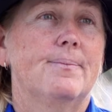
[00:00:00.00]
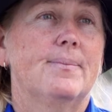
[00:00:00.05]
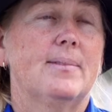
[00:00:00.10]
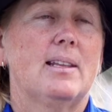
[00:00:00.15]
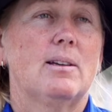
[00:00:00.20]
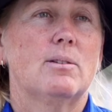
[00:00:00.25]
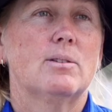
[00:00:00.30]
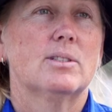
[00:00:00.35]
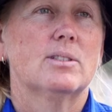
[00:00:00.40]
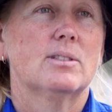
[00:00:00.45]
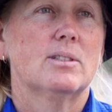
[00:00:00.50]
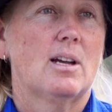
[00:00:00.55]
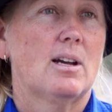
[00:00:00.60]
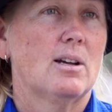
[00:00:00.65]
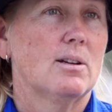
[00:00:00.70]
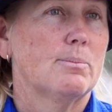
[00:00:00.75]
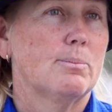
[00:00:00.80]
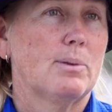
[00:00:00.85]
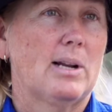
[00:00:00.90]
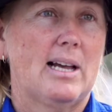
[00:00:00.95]
There was
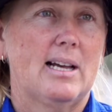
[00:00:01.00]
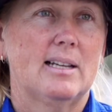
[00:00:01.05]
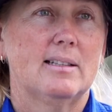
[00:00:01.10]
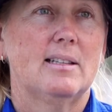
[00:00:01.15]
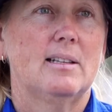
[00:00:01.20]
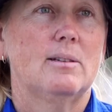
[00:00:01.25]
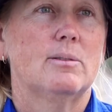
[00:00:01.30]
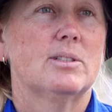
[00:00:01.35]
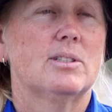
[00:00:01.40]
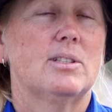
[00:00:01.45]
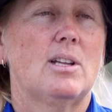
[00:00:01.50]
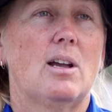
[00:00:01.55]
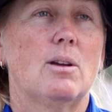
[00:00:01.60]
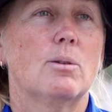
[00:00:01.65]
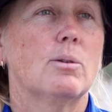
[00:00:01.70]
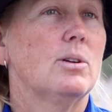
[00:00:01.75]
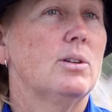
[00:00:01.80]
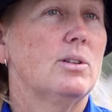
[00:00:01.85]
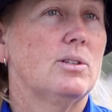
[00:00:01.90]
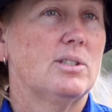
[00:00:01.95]
no blood, there was
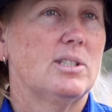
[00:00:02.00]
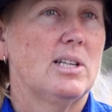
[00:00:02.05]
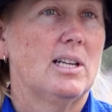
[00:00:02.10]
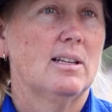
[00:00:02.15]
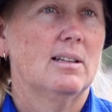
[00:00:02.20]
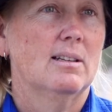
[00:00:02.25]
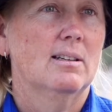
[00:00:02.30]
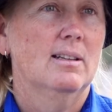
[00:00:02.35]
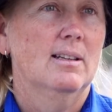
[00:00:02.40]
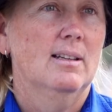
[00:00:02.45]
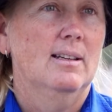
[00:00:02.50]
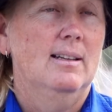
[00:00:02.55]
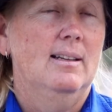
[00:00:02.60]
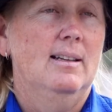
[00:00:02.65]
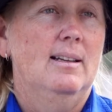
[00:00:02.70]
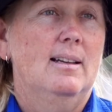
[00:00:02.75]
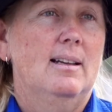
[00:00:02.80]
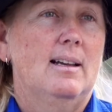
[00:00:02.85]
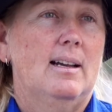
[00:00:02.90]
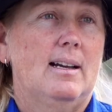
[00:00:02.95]
no oozing,
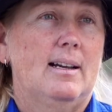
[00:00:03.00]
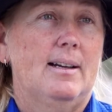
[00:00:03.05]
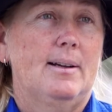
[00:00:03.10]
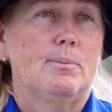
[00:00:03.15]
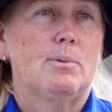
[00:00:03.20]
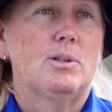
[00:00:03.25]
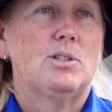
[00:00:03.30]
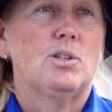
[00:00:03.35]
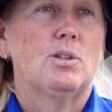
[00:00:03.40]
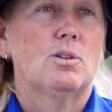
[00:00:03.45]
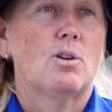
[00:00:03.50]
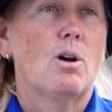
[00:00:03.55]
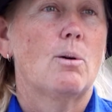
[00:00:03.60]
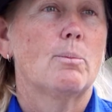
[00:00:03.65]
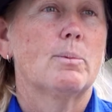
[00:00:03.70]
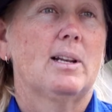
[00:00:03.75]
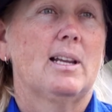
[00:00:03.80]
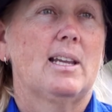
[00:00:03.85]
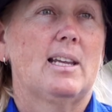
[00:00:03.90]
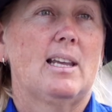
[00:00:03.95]
which you
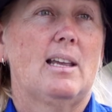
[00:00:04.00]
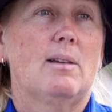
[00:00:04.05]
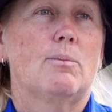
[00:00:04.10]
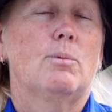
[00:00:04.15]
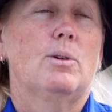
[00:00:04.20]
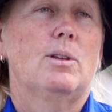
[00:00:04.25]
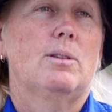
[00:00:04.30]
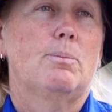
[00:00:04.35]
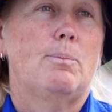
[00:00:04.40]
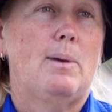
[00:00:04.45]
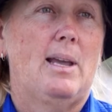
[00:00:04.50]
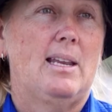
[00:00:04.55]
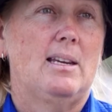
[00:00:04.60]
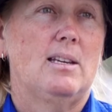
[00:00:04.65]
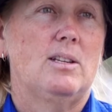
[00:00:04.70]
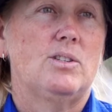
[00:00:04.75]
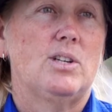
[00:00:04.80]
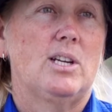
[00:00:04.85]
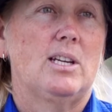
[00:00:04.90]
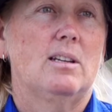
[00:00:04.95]
commonly get with
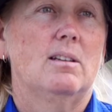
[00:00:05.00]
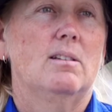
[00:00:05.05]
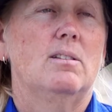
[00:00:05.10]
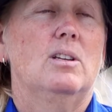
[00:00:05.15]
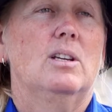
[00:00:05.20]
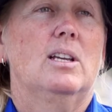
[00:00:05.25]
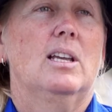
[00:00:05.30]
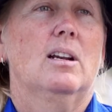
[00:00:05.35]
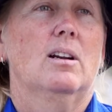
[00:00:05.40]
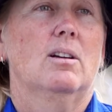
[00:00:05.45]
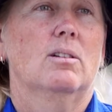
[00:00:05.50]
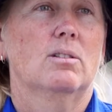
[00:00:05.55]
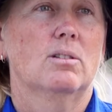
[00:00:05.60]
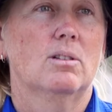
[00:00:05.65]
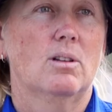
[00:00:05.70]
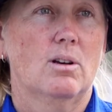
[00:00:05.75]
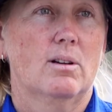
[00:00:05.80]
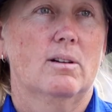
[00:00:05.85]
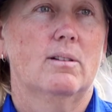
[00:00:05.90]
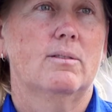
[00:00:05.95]
bandaging. You get a
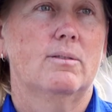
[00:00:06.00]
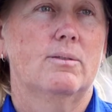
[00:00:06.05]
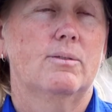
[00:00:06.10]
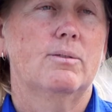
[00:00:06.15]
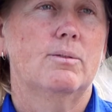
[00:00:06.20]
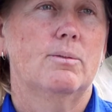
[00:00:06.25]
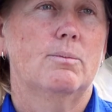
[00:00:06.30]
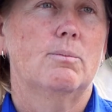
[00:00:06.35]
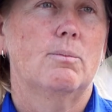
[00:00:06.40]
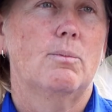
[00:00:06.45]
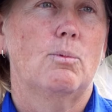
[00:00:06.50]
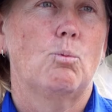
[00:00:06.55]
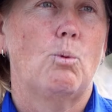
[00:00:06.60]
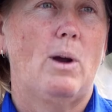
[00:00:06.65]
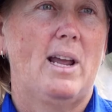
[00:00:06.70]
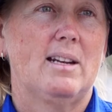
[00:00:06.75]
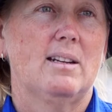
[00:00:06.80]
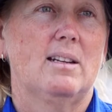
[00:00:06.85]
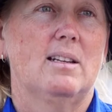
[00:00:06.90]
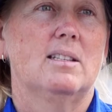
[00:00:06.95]
lot of
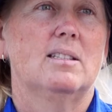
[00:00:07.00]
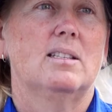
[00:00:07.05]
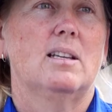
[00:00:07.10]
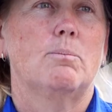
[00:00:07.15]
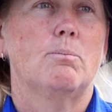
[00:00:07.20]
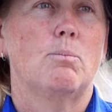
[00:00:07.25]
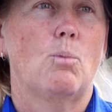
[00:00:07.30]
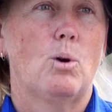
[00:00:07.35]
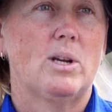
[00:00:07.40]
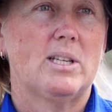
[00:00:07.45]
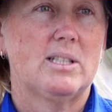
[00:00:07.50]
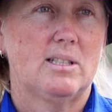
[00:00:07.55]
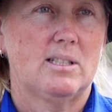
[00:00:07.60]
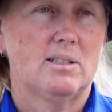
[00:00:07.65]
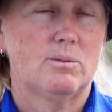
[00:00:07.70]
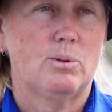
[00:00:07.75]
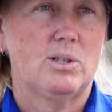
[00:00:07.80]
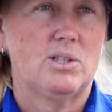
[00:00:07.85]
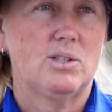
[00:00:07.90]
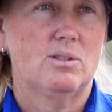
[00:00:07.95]
wetness and
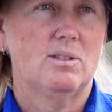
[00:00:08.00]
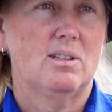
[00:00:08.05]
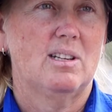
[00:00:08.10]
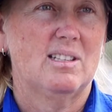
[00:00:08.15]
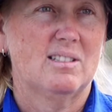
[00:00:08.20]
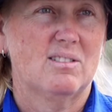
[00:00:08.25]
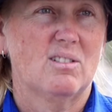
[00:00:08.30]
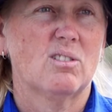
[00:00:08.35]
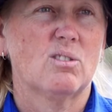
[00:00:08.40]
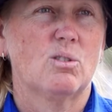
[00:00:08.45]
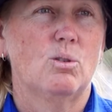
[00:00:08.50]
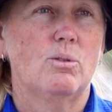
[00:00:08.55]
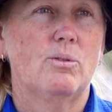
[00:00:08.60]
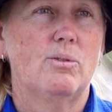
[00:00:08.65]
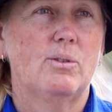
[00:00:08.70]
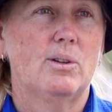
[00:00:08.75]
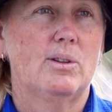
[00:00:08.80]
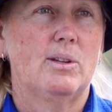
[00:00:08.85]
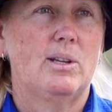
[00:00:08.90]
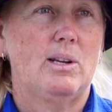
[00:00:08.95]
moistness, which is not good
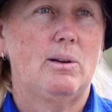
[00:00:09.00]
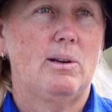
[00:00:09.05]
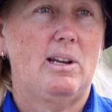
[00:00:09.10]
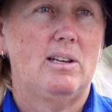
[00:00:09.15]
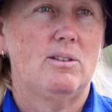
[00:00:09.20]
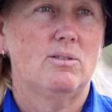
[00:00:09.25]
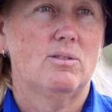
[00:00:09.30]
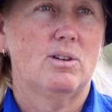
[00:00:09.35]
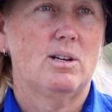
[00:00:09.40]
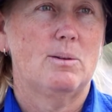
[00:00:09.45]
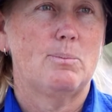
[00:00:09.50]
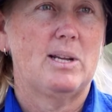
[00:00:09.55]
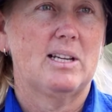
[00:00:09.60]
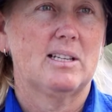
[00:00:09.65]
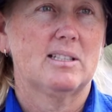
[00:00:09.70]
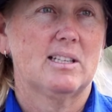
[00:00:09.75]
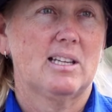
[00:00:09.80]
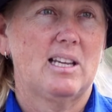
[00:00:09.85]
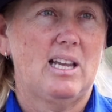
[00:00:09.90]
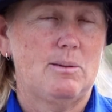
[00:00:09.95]
for the injury
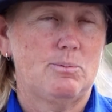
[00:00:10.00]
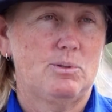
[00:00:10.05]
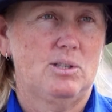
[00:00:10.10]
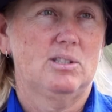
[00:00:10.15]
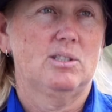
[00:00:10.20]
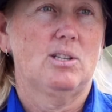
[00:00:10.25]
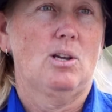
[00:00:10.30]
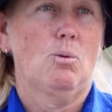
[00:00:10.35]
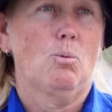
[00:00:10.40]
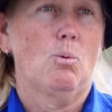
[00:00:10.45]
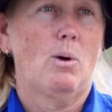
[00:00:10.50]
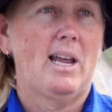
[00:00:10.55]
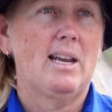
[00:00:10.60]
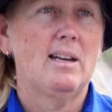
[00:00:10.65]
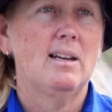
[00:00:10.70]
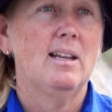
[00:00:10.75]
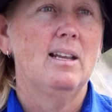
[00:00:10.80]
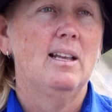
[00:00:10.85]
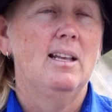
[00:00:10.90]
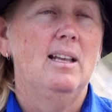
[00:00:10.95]
because it keeps it so wet,
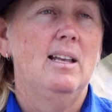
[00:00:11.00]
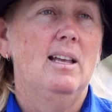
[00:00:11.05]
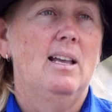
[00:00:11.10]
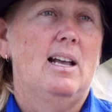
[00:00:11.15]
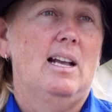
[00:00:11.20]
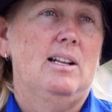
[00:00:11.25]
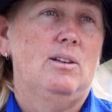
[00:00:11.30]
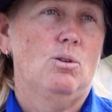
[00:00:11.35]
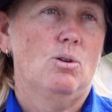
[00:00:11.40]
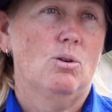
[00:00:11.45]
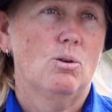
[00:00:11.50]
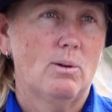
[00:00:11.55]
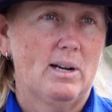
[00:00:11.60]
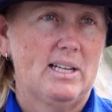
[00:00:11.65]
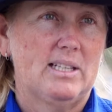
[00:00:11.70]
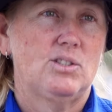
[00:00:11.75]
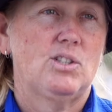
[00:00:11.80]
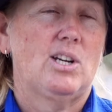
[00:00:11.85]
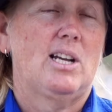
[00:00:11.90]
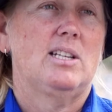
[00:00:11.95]
and you're
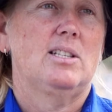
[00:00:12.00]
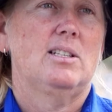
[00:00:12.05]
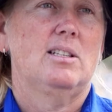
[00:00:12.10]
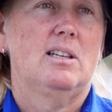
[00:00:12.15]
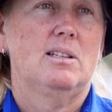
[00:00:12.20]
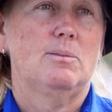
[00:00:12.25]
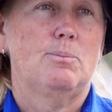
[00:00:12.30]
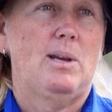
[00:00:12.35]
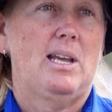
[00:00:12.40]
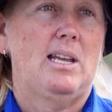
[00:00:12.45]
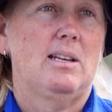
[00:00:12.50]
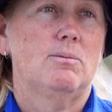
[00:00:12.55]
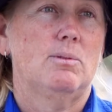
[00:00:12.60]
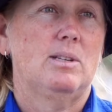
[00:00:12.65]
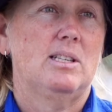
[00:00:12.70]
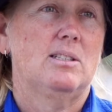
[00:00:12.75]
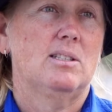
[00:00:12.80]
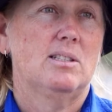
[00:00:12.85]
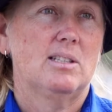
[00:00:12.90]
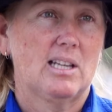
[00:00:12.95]
always changing those
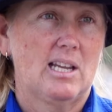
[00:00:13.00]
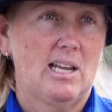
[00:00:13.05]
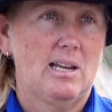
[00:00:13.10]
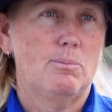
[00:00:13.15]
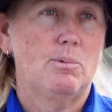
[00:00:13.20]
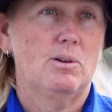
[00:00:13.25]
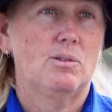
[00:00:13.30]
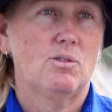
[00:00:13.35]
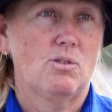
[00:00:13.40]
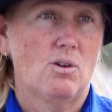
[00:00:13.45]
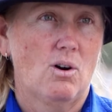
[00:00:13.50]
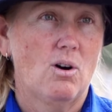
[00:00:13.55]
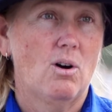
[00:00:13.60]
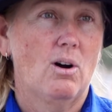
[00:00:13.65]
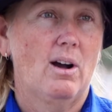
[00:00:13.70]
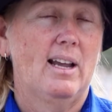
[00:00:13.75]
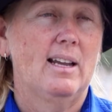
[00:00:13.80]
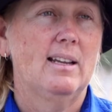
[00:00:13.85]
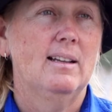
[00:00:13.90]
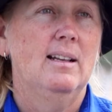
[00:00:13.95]
bandages to keep it
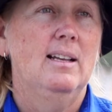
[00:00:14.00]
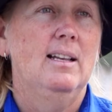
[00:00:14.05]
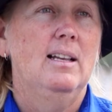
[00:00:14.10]
dry.